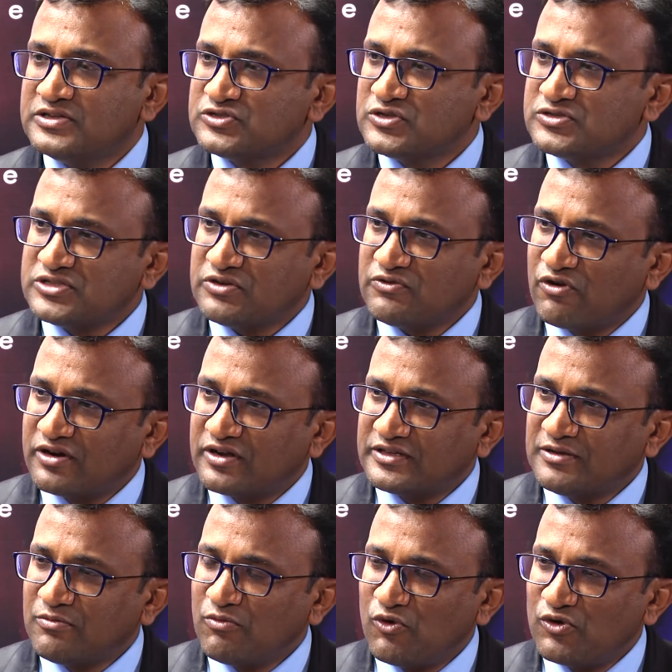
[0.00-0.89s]
So, sir, what
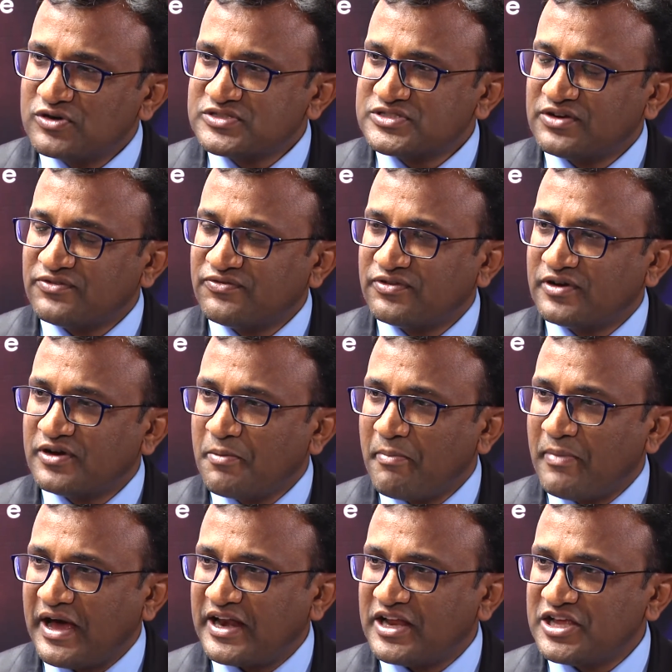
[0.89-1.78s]
are the modes of
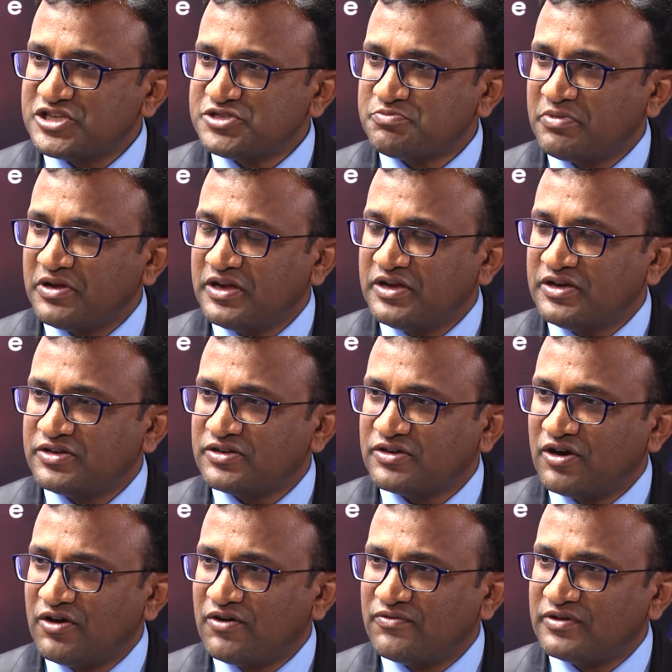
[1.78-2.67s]
management
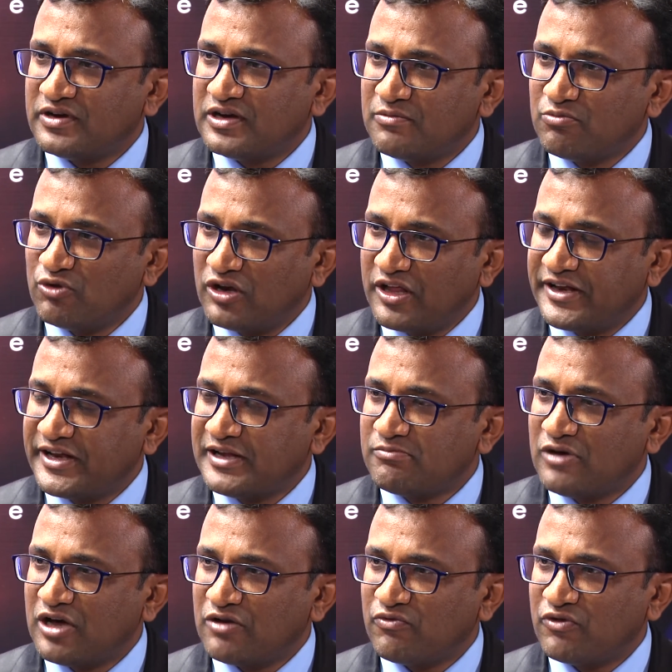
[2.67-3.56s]
of
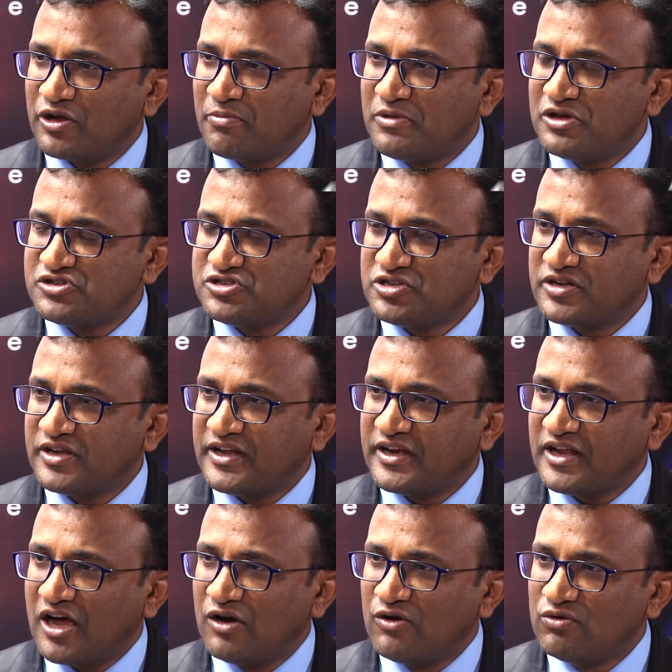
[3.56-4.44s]
Mullerian malformation,
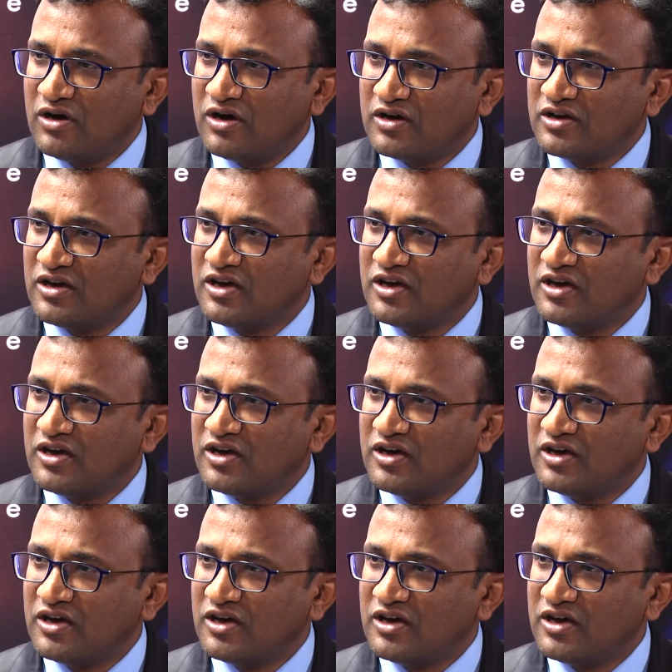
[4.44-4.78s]
and how a